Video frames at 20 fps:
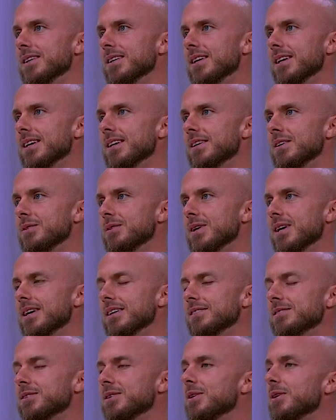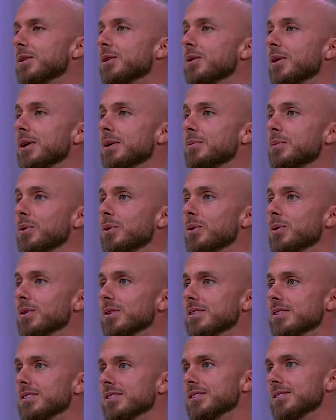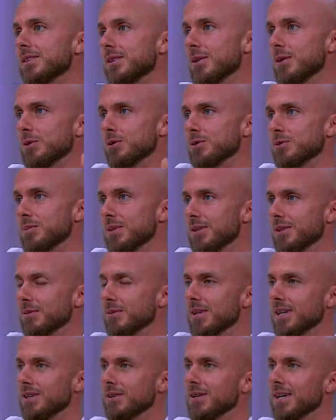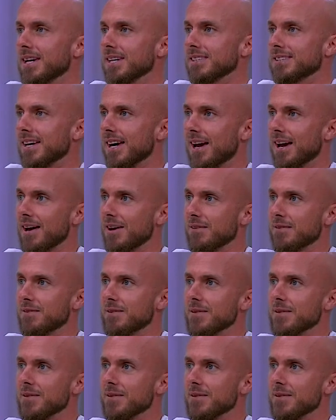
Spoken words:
Like, you guys are incredible just to host me the way you guys have.